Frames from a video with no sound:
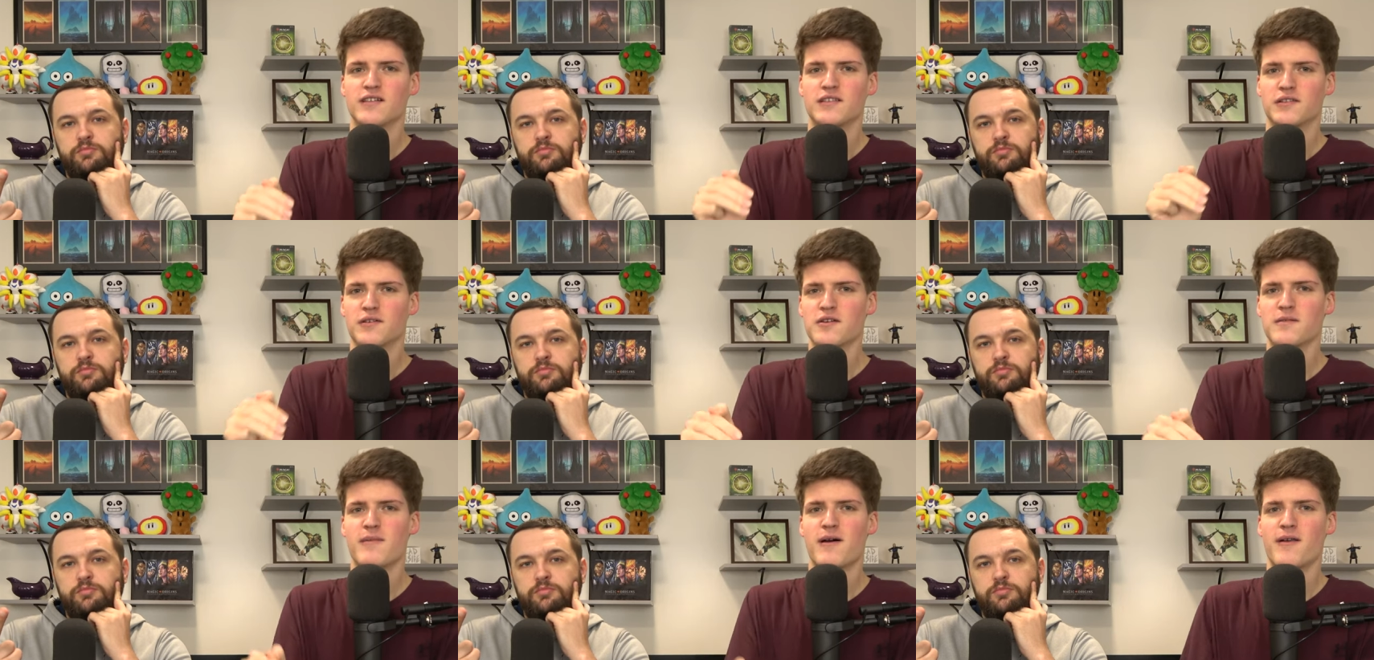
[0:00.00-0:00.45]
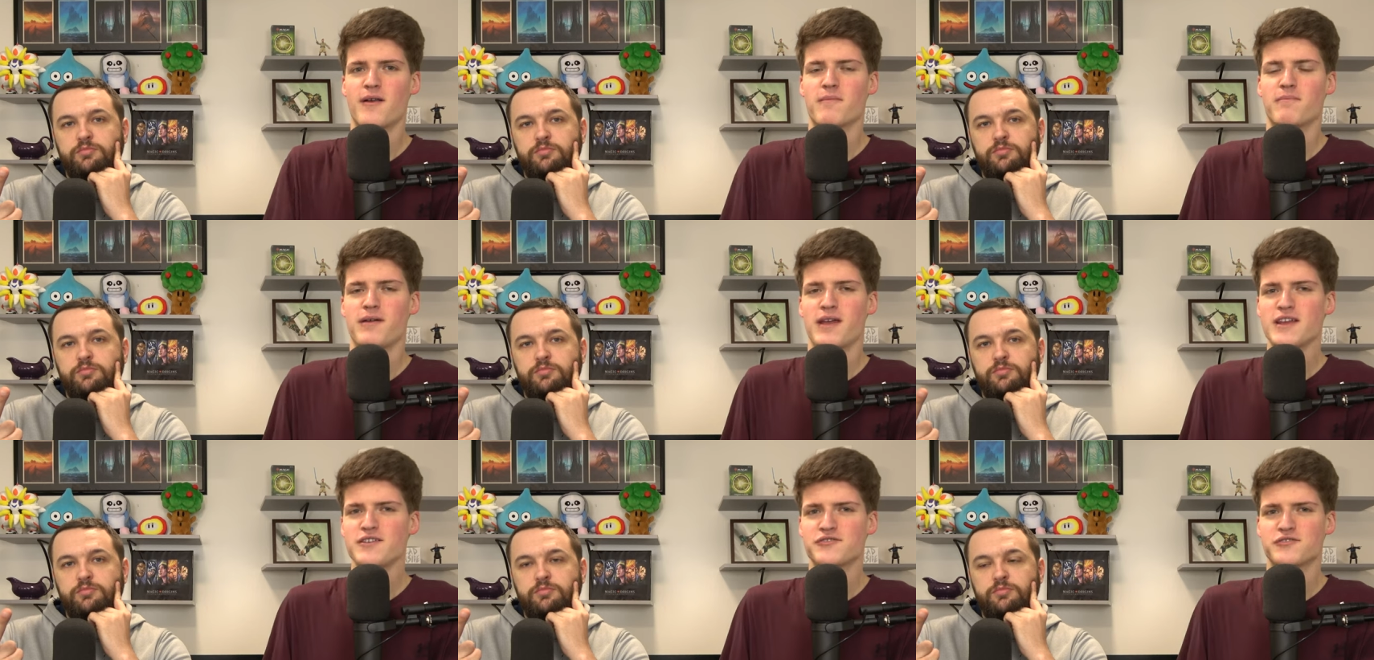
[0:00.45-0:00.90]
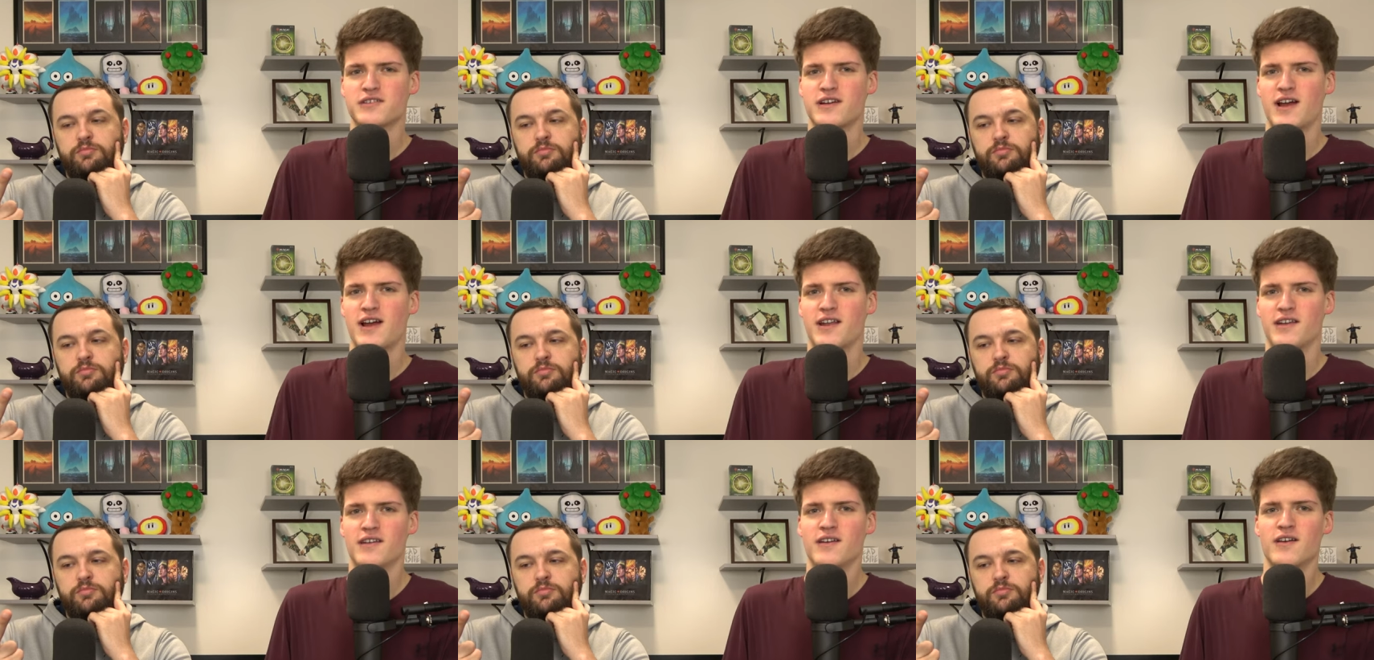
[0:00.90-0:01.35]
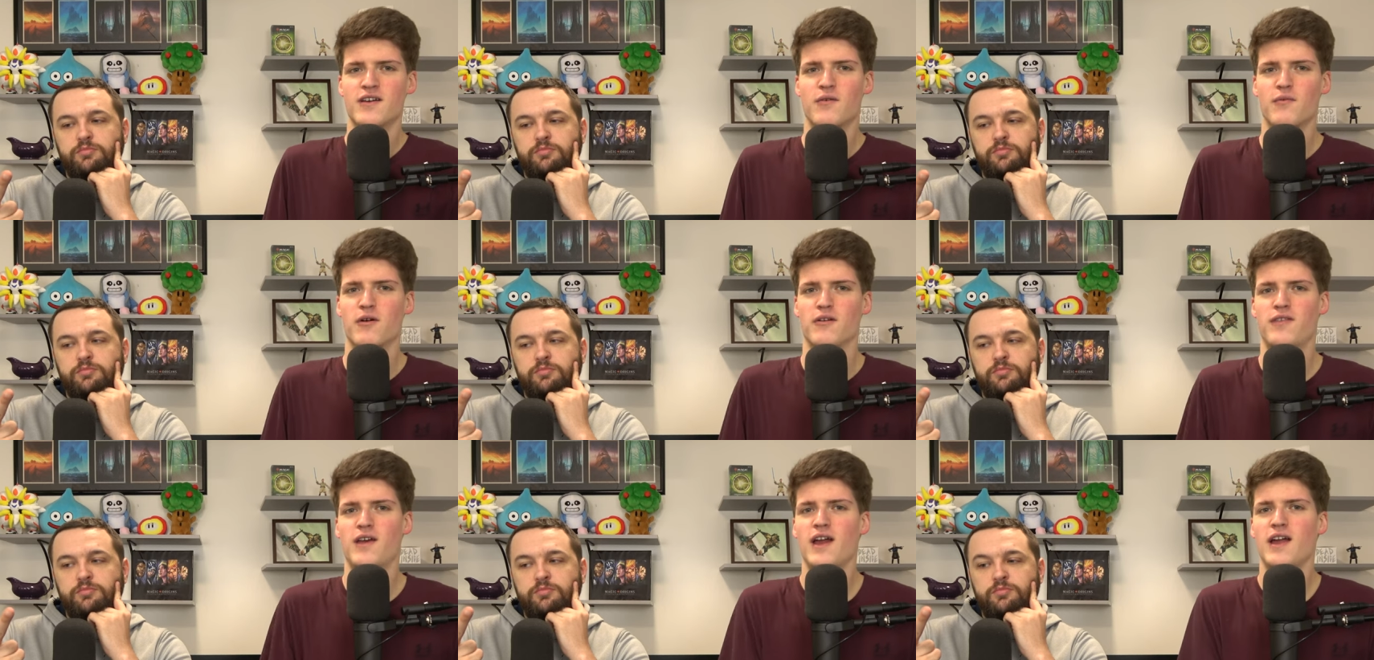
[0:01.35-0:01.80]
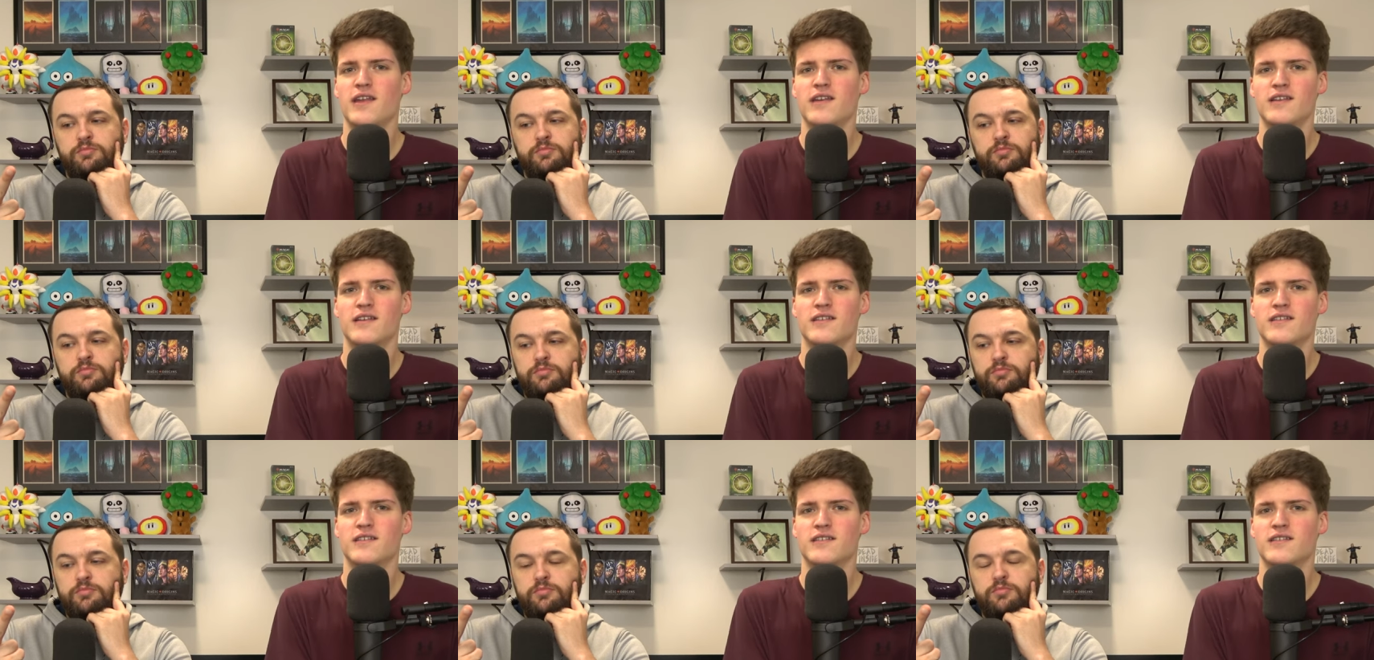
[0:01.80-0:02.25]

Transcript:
Speaker 1: learn about our Patreon, where then